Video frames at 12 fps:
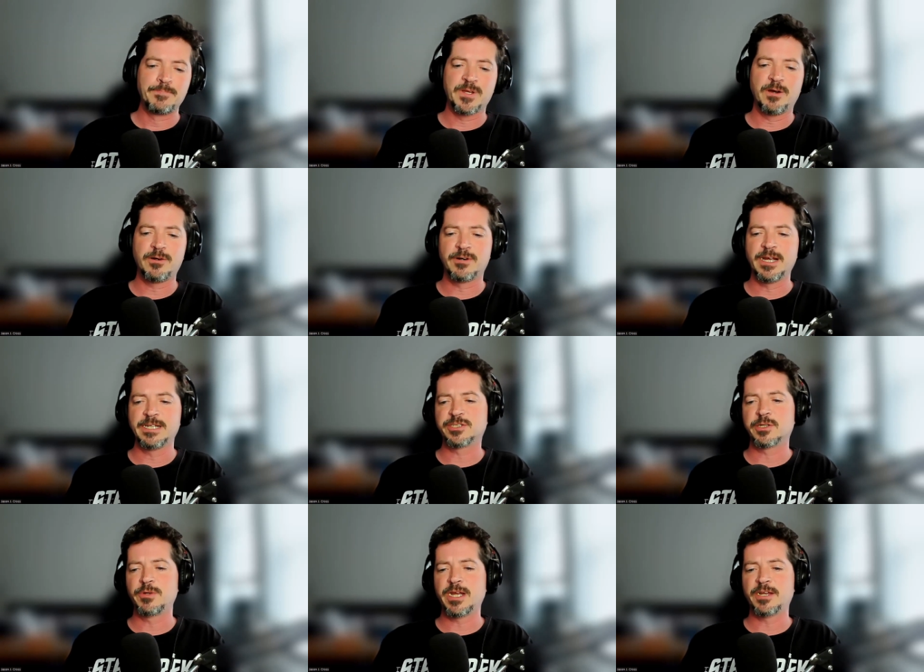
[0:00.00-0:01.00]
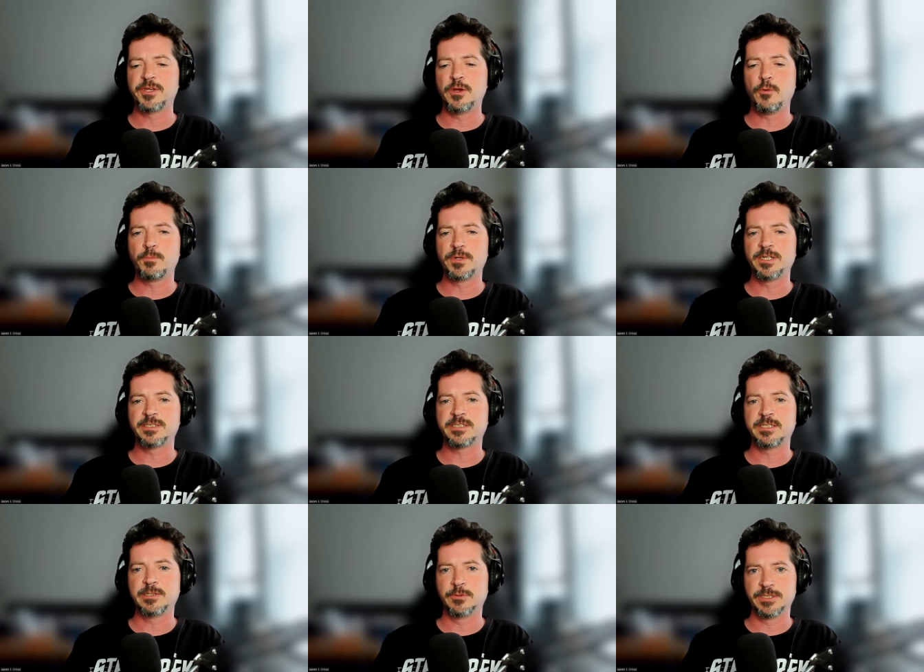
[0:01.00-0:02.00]
right, so we got the opening
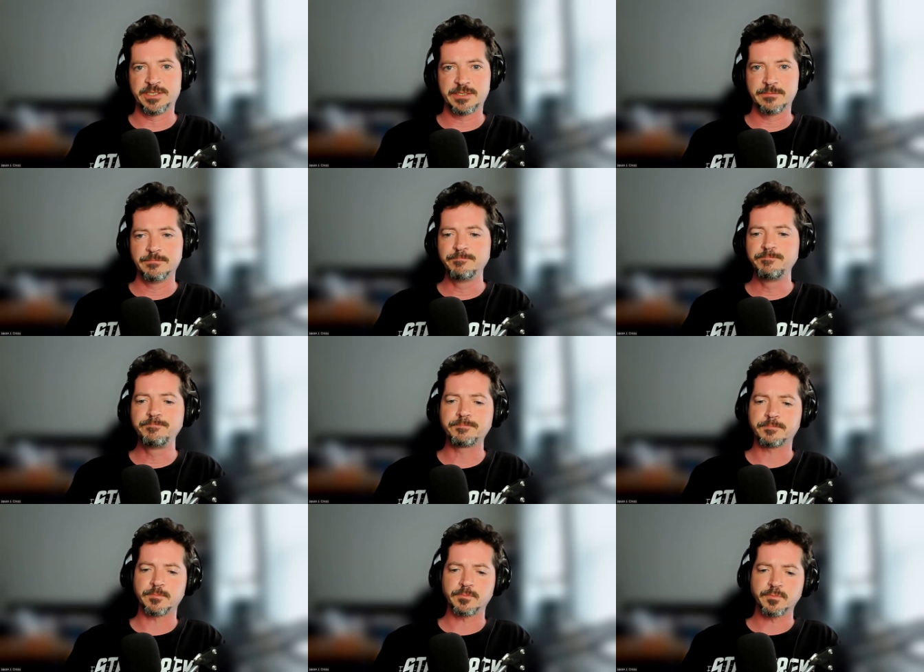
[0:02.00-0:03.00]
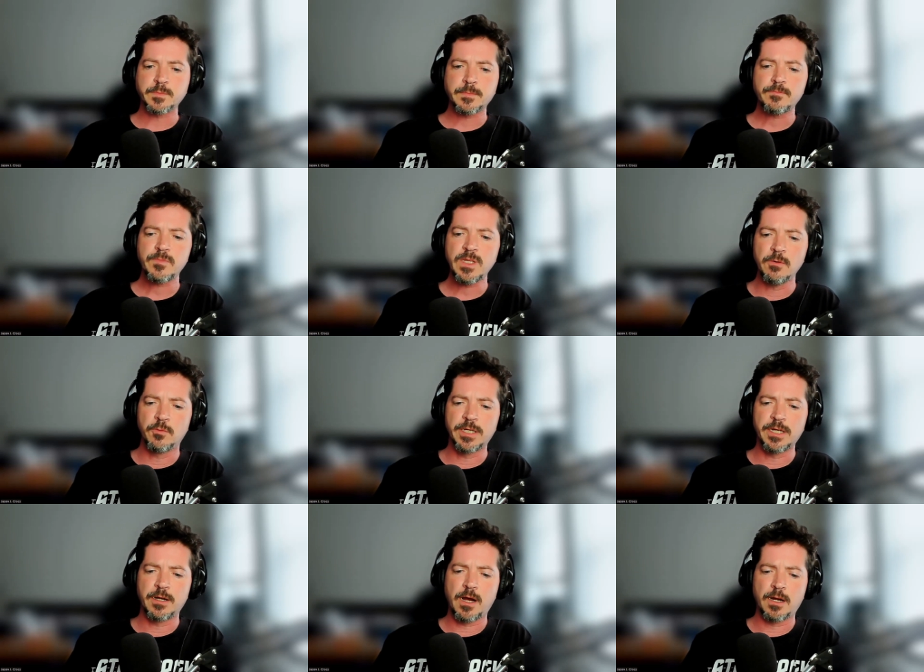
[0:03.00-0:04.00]
sequence.
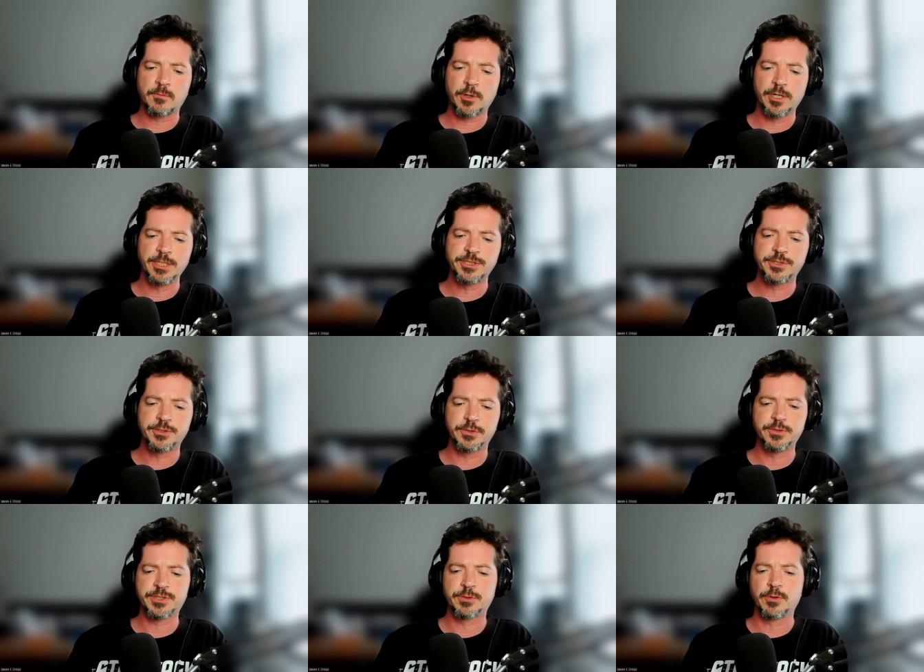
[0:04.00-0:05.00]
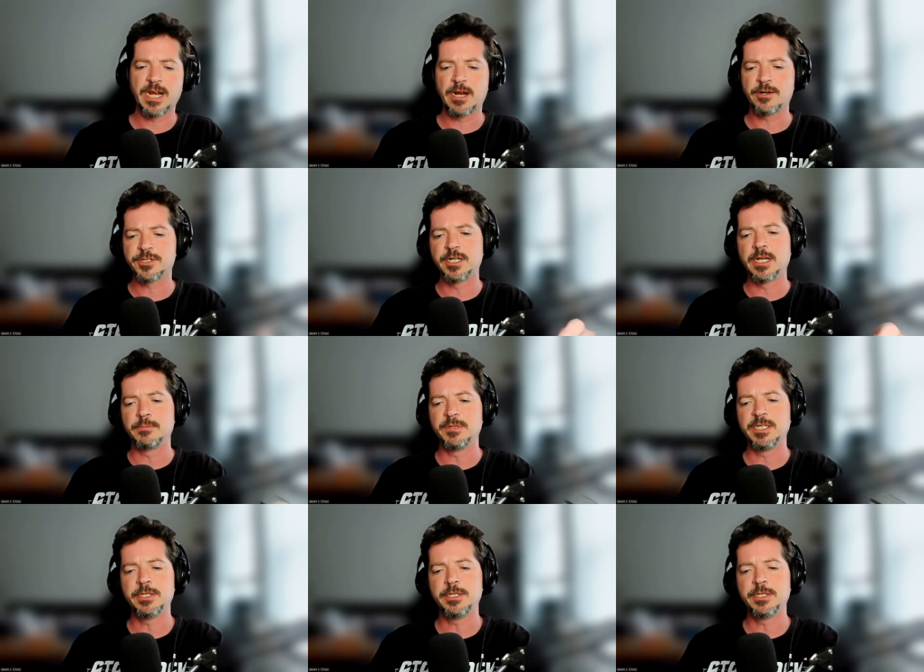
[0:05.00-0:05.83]
We're introduced to a character named